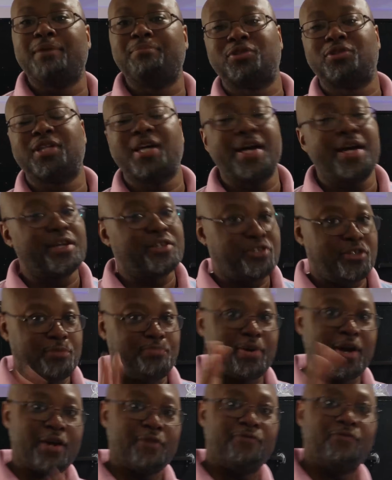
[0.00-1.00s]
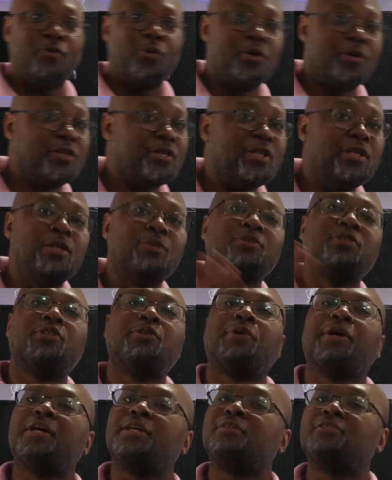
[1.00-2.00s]
a tank. She paid for it. It was
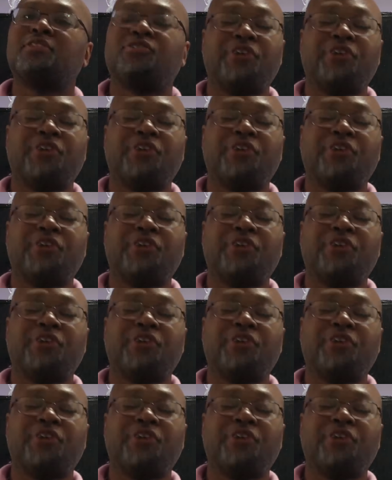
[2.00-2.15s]
great. It's a